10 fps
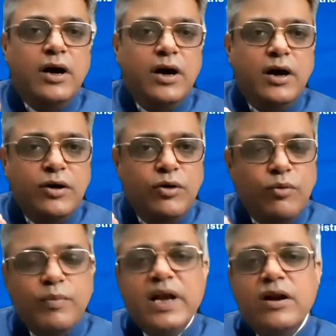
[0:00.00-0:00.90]
you
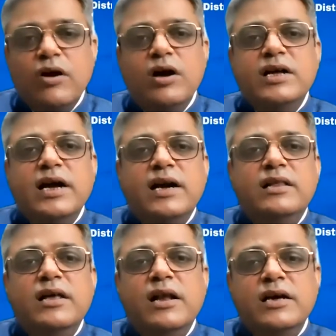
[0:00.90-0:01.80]
may not get the
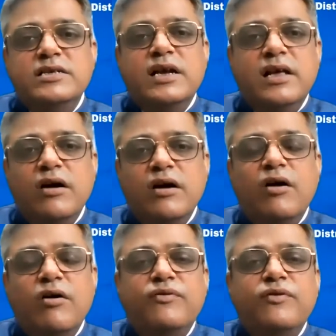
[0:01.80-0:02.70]
luxury
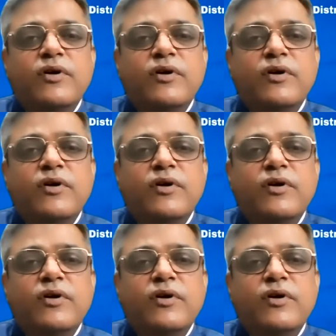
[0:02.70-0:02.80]
of